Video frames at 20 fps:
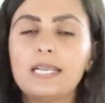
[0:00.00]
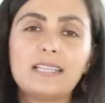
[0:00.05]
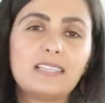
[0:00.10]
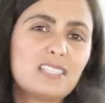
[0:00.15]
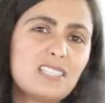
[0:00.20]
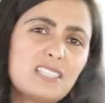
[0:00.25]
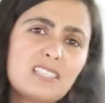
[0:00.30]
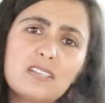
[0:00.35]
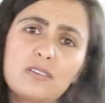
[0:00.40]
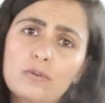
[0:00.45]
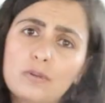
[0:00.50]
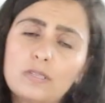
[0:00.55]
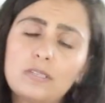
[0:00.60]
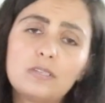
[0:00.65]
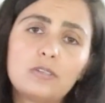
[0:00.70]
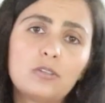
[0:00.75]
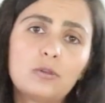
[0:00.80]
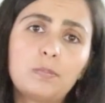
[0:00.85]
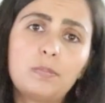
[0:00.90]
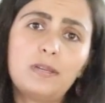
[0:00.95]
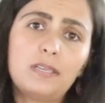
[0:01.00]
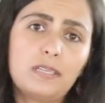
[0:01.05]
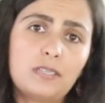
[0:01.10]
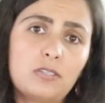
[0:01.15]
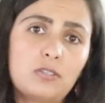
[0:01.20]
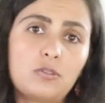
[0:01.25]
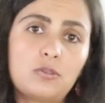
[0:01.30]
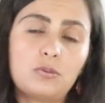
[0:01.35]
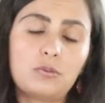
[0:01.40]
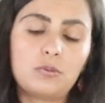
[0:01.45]
and this is a really good
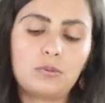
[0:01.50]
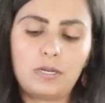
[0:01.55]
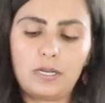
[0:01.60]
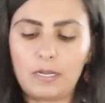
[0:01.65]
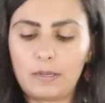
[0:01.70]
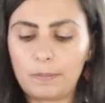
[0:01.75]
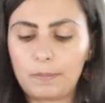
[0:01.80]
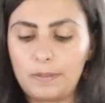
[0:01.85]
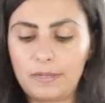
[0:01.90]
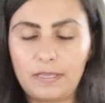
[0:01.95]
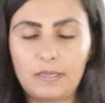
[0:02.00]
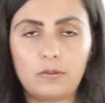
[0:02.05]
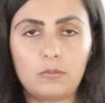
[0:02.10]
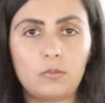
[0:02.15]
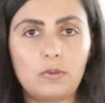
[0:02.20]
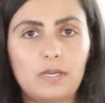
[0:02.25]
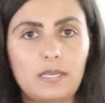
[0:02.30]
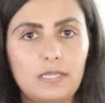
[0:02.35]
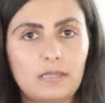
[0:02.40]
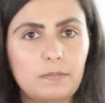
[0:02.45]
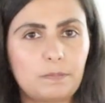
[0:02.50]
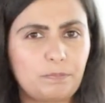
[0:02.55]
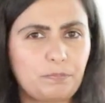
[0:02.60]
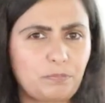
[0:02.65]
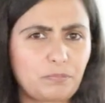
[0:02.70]
place to play with